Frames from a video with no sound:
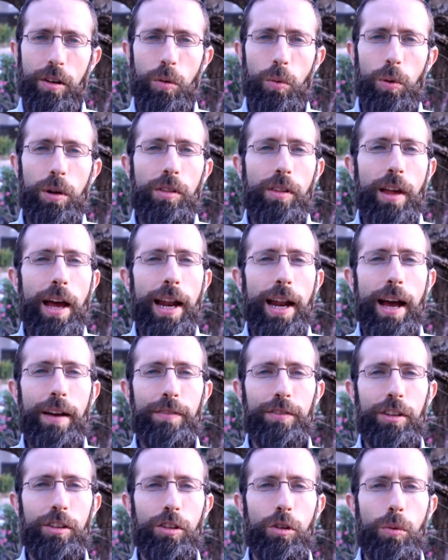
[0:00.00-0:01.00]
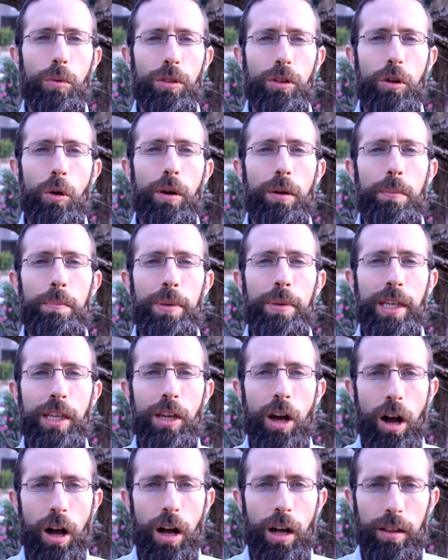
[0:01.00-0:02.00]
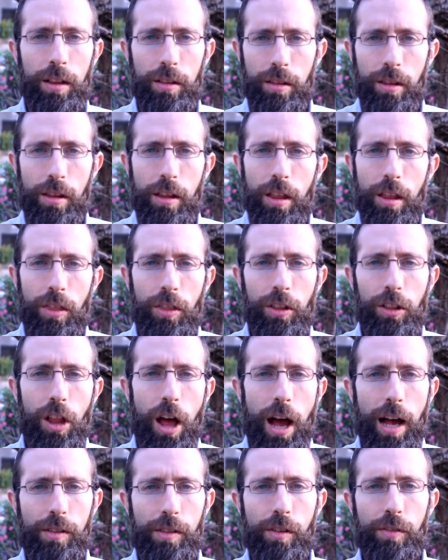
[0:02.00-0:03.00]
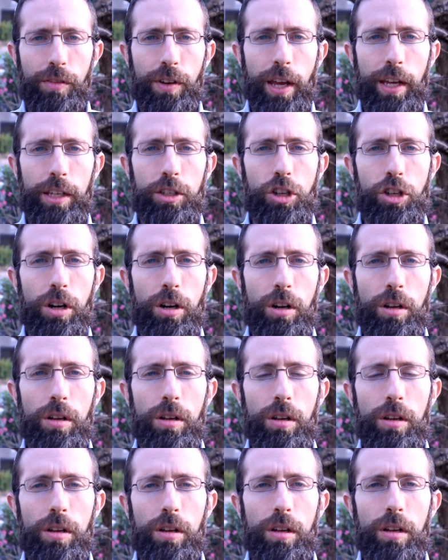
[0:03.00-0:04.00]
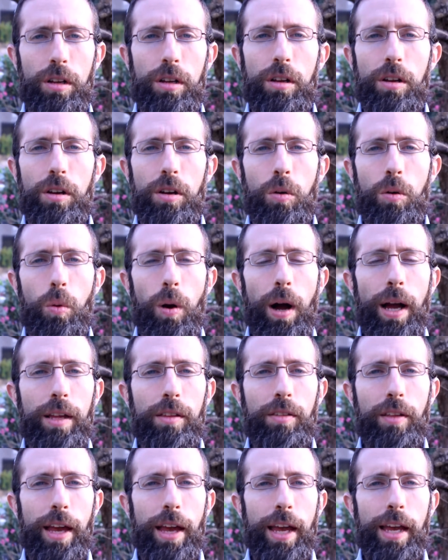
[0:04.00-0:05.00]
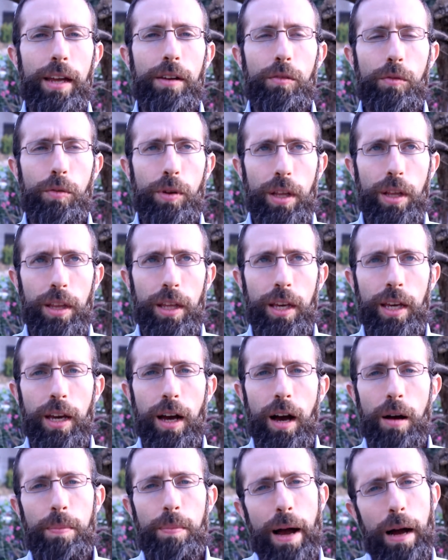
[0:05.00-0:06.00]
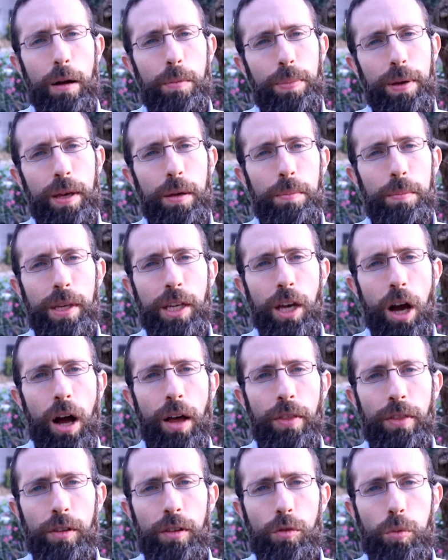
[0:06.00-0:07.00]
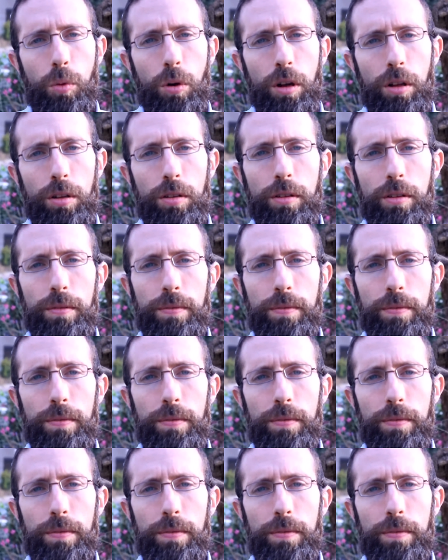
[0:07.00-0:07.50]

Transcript: What does that have to do with going beyond the laws of nature? Why is 8 really about being beyond this world?